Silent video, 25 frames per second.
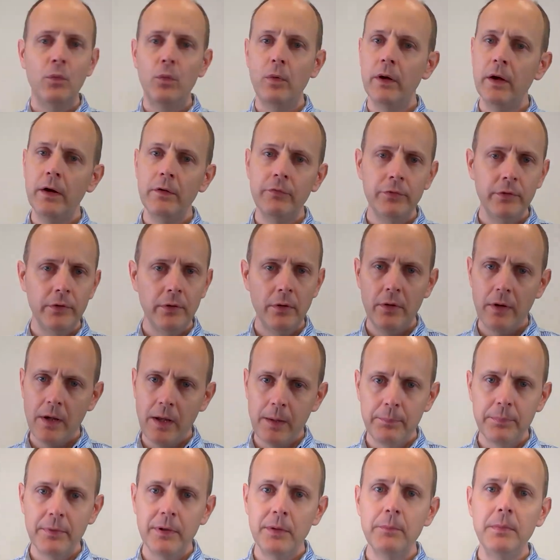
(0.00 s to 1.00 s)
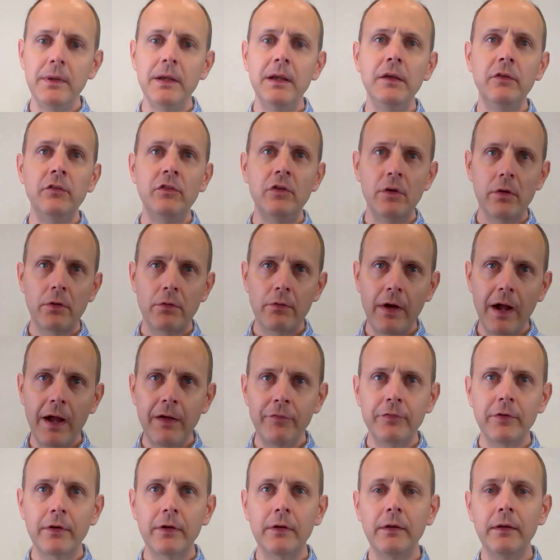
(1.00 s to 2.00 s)
Wherever you happen to be
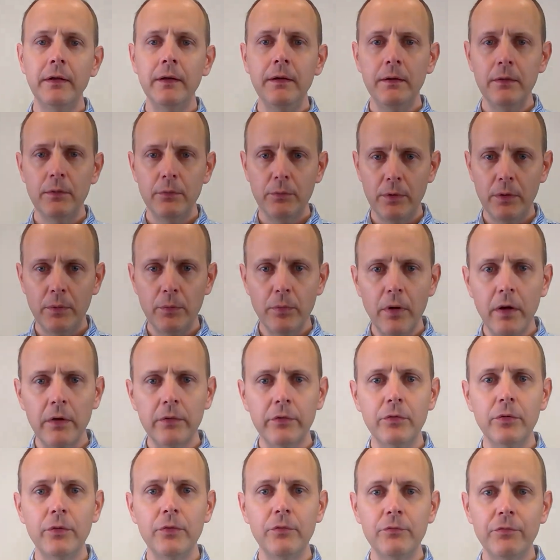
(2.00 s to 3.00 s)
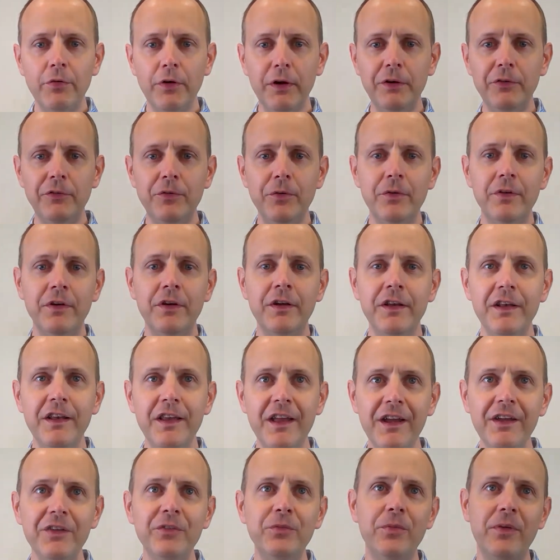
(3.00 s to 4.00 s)
geographically, we want to invite you to
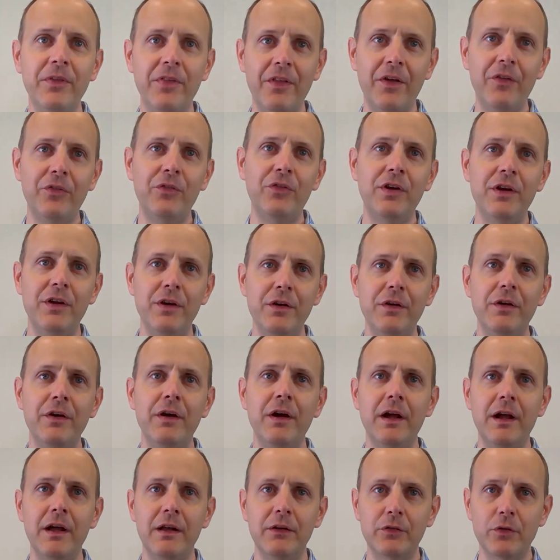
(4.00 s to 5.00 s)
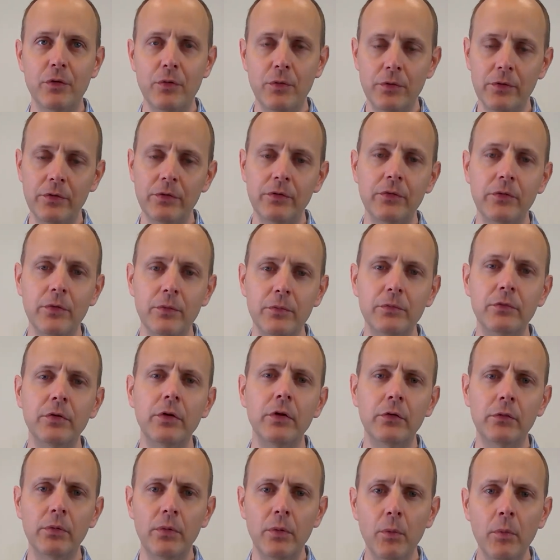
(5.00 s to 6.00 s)
connect with us here at Cornerstone
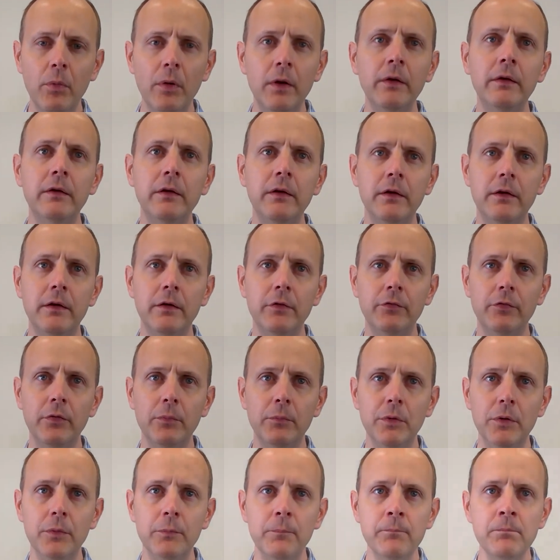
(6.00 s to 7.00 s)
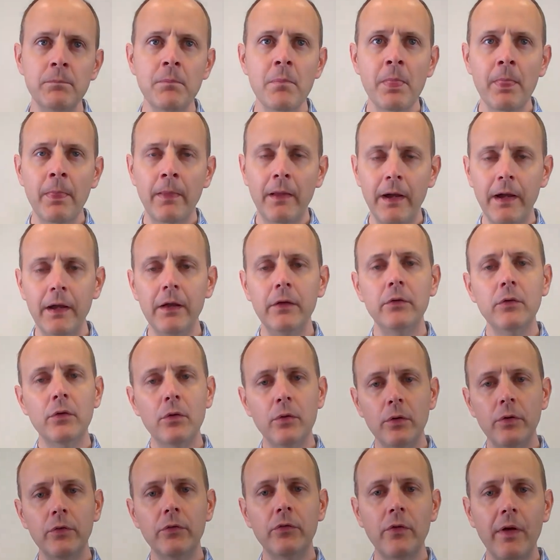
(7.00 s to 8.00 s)
Church. We want to hear from you. And of
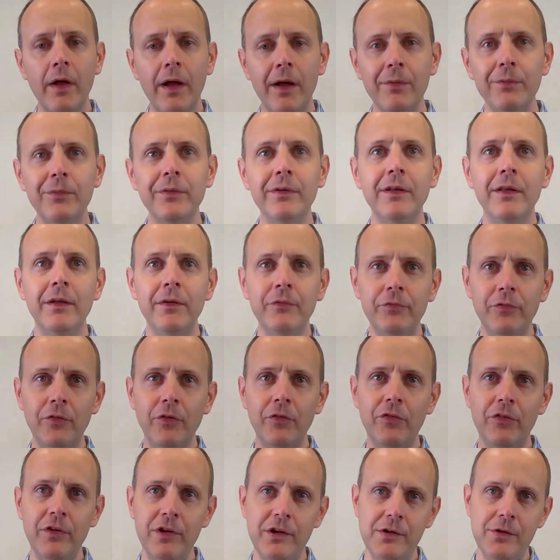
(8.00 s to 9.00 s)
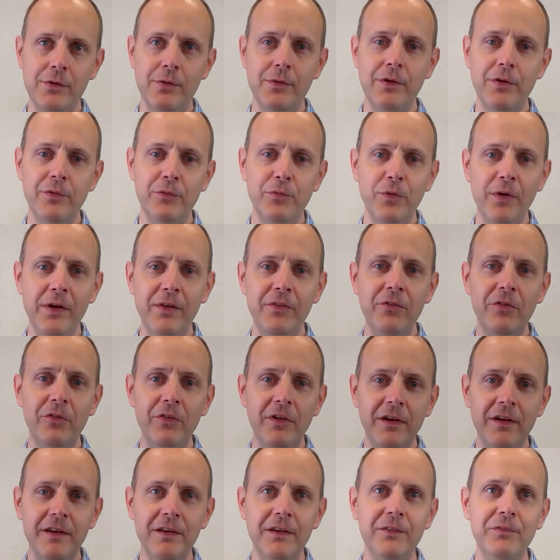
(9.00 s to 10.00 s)
course, I would love to see you on
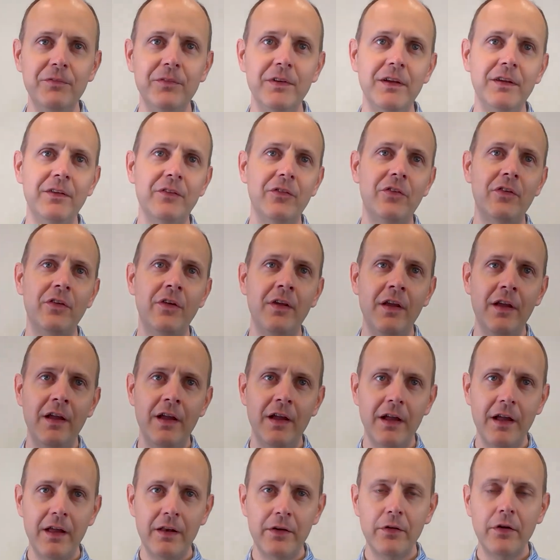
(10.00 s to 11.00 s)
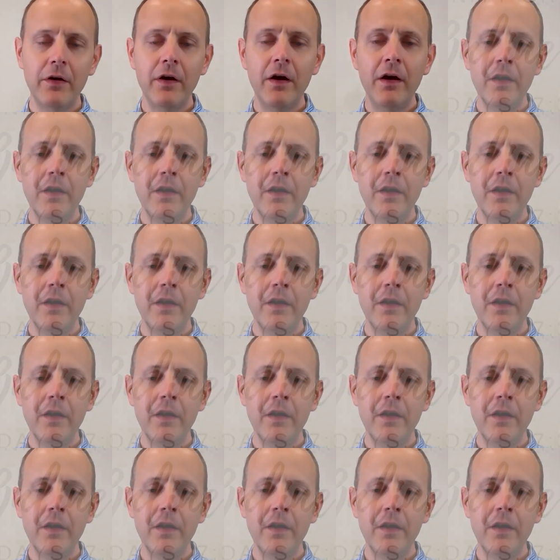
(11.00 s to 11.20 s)
Wednesday evenings at our